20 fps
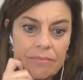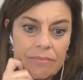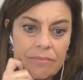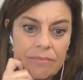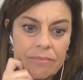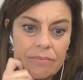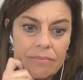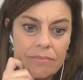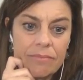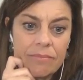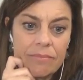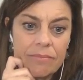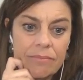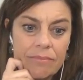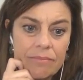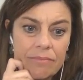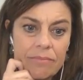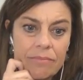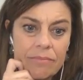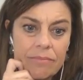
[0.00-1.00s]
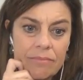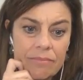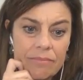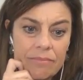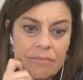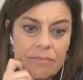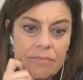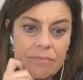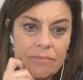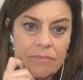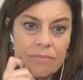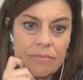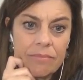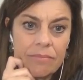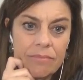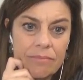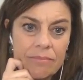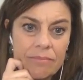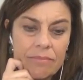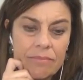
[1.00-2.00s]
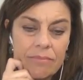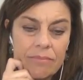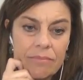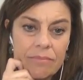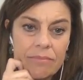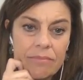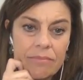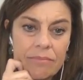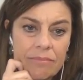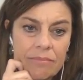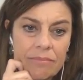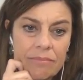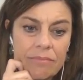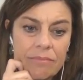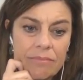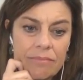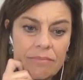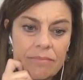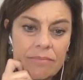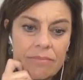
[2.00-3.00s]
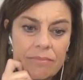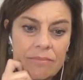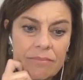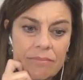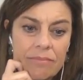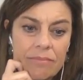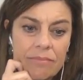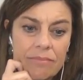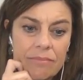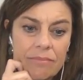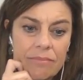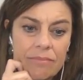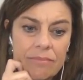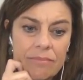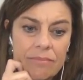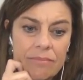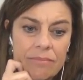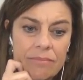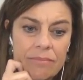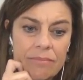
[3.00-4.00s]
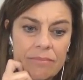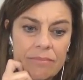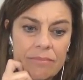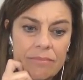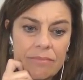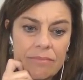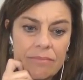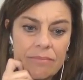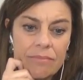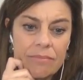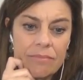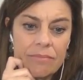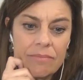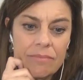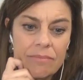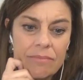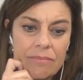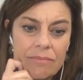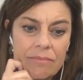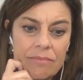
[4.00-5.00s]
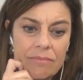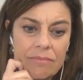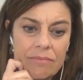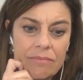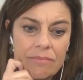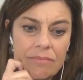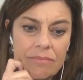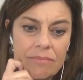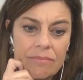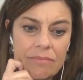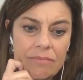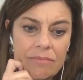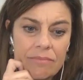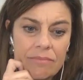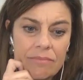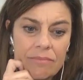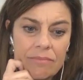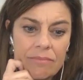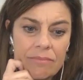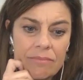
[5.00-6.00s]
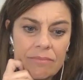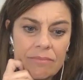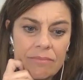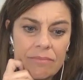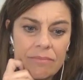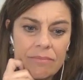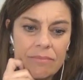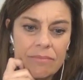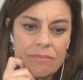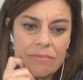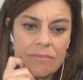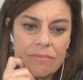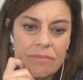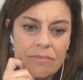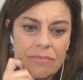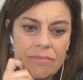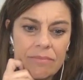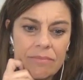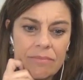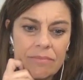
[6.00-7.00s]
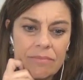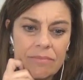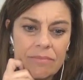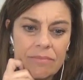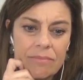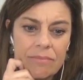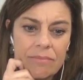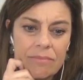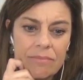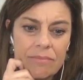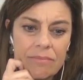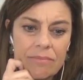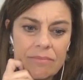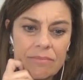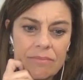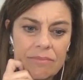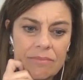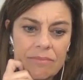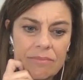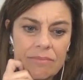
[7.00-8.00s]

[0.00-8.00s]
This person isn't speaking.